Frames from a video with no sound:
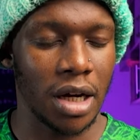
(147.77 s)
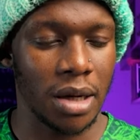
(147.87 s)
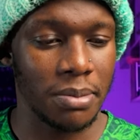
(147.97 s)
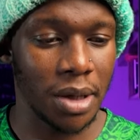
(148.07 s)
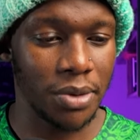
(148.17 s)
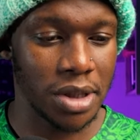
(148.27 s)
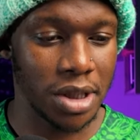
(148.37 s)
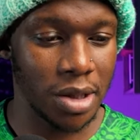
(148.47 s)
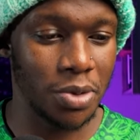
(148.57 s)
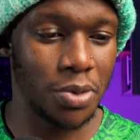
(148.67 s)
Um, I will
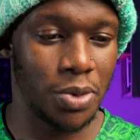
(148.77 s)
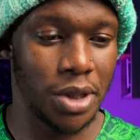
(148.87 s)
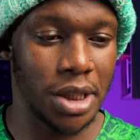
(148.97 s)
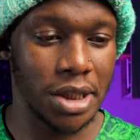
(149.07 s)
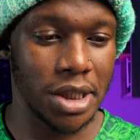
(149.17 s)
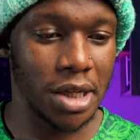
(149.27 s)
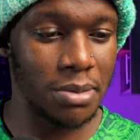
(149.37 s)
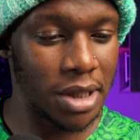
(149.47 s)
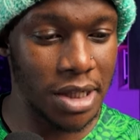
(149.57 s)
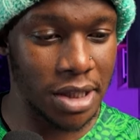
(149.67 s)
tell you who his
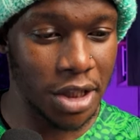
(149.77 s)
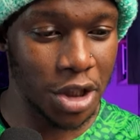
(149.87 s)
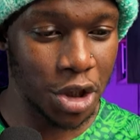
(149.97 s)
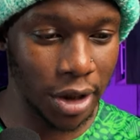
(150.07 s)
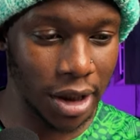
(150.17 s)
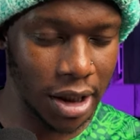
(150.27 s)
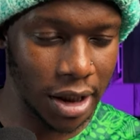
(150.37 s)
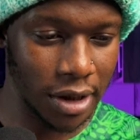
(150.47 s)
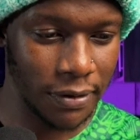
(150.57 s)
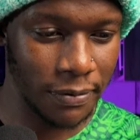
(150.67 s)
name is
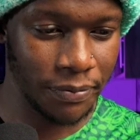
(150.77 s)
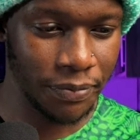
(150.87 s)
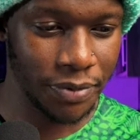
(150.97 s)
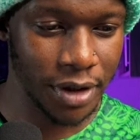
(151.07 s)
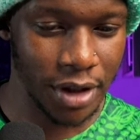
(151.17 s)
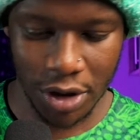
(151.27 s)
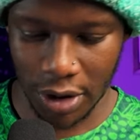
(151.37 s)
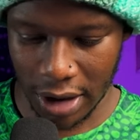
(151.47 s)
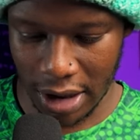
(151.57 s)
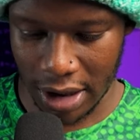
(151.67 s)
shortly,
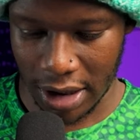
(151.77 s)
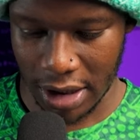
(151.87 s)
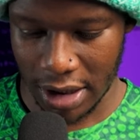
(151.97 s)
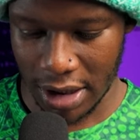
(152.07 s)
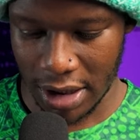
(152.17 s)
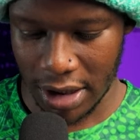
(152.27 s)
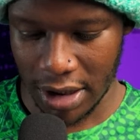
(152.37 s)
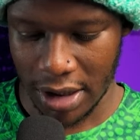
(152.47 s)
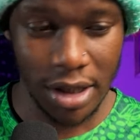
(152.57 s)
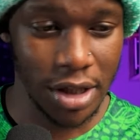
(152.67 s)
shortly,
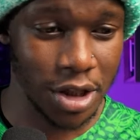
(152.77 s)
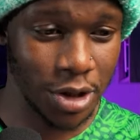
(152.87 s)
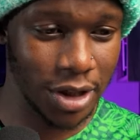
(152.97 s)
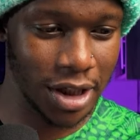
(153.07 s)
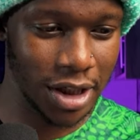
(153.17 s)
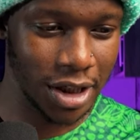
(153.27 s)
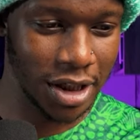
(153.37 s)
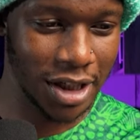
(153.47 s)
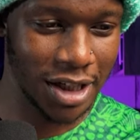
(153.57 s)
shortly,